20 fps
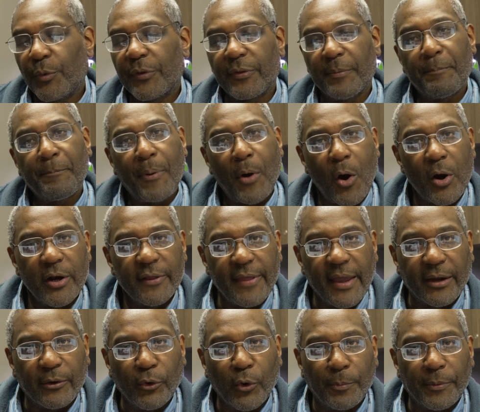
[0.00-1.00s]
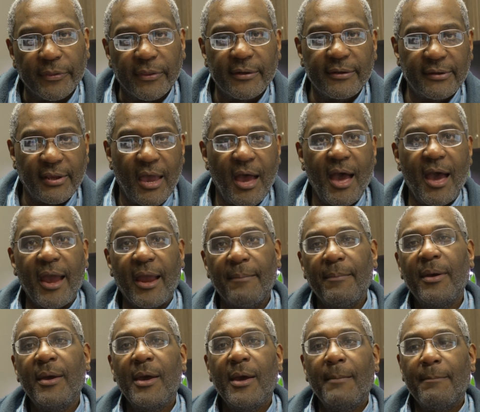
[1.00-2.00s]
wasn't part of that group at the
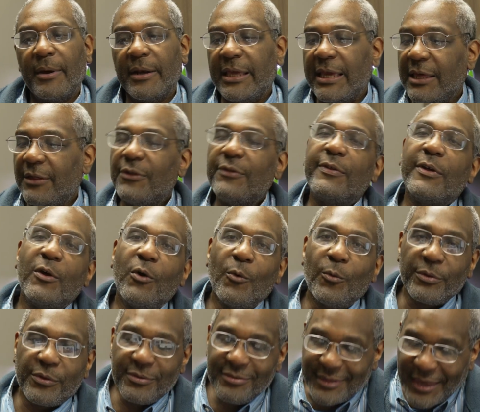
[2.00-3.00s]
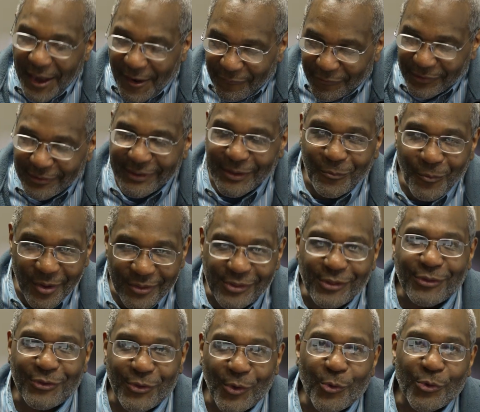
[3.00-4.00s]
time, but he still definitely was
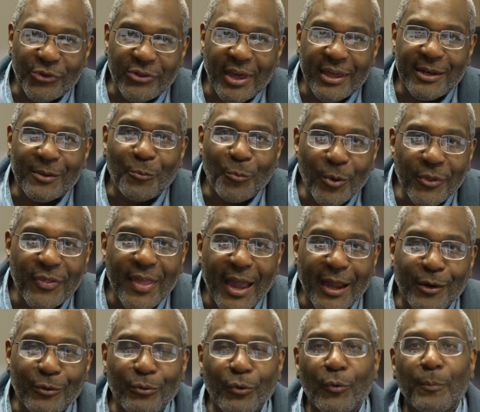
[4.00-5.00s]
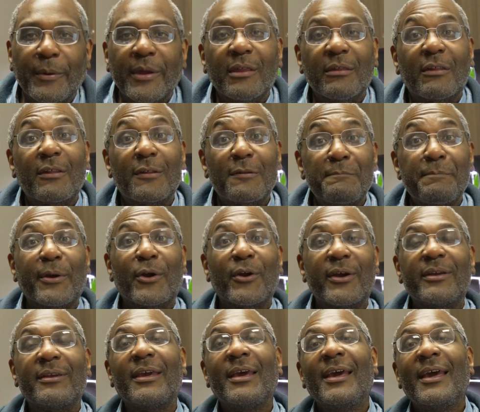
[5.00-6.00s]
associated with that group in
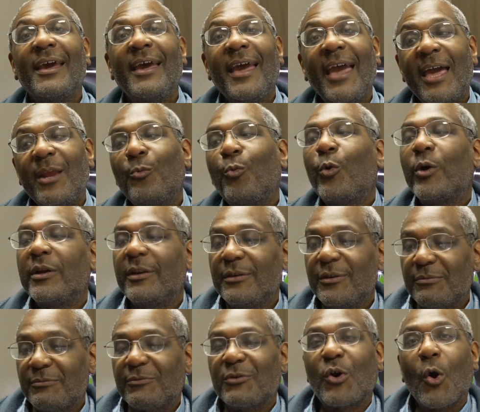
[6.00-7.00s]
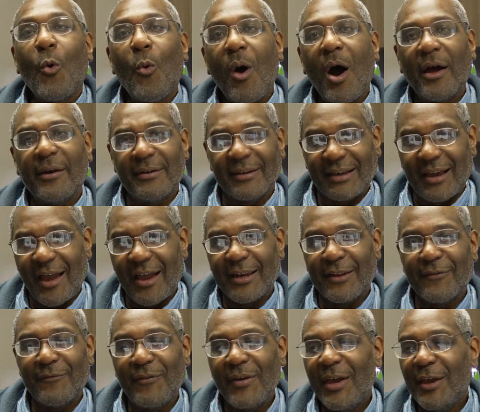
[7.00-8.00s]
spirit and would go on to kind
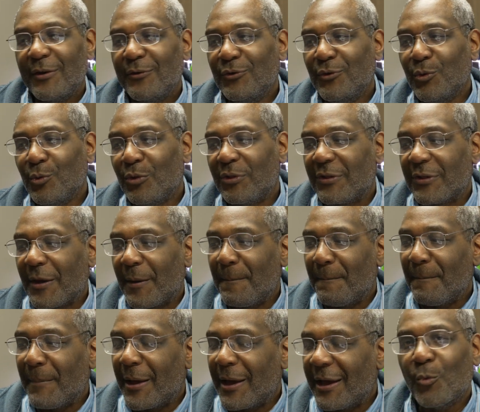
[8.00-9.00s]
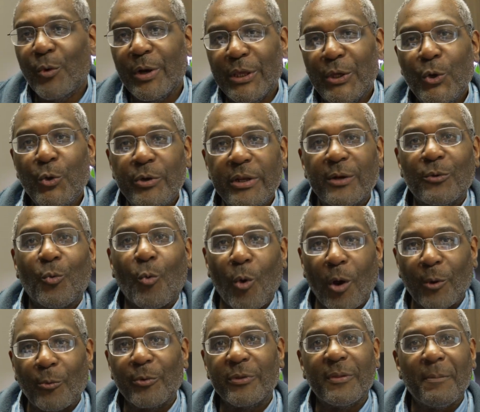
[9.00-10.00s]
of do some reunion
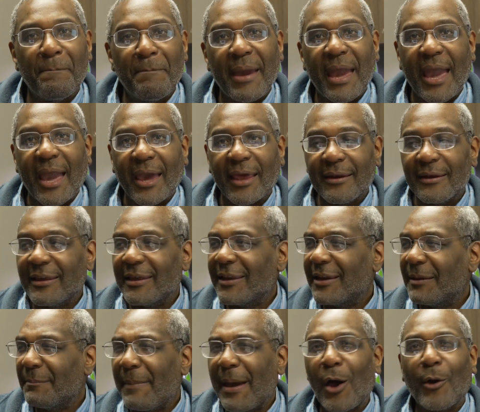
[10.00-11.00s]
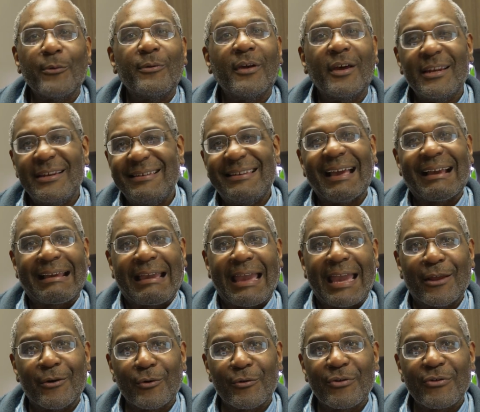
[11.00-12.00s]
work with the band in about a
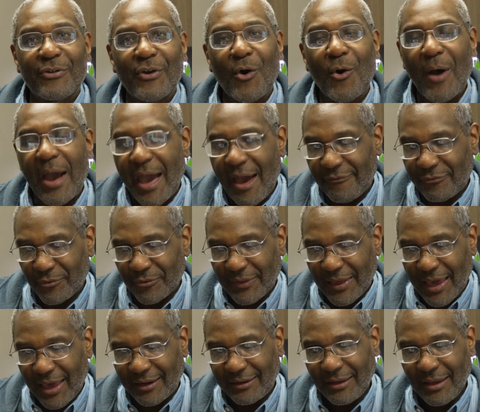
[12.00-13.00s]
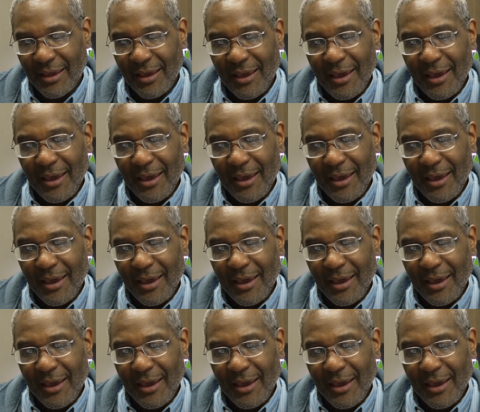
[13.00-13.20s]
decade or so after that.